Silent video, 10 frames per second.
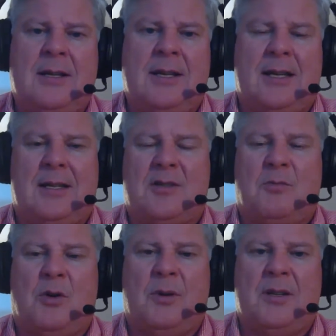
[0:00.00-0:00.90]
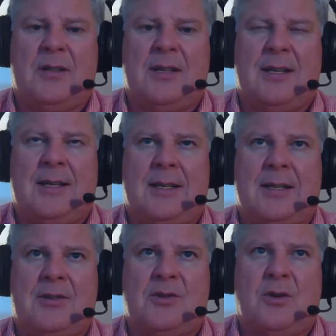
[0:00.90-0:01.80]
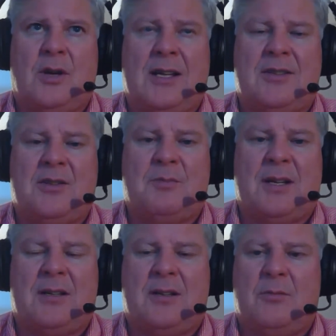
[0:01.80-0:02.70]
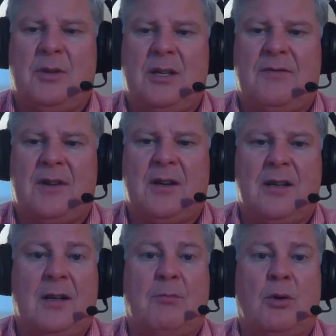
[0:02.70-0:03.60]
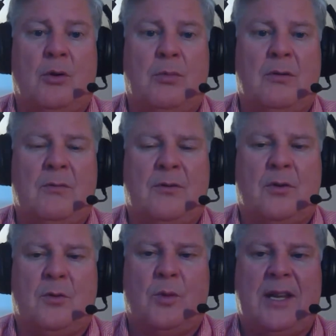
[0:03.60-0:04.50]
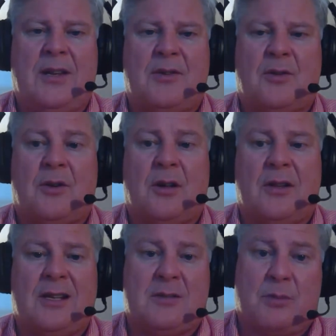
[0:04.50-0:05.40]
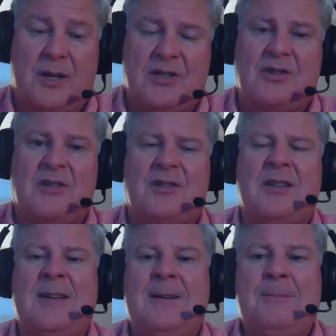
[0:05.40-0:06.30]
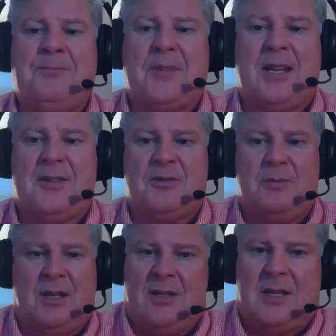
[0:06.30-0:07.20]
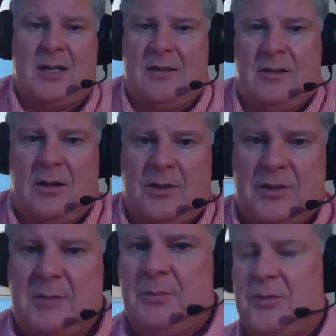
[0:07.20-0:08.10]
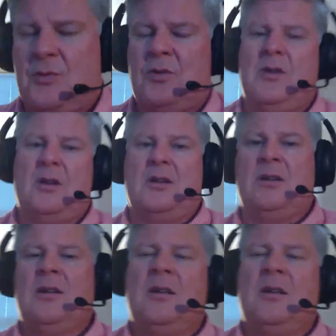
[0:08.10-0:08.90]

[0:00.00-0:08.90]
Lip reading: at this moment, so I suspect it'll be fairly liberal before we turn on the expirations. That doesn't mean that all the temples won't. I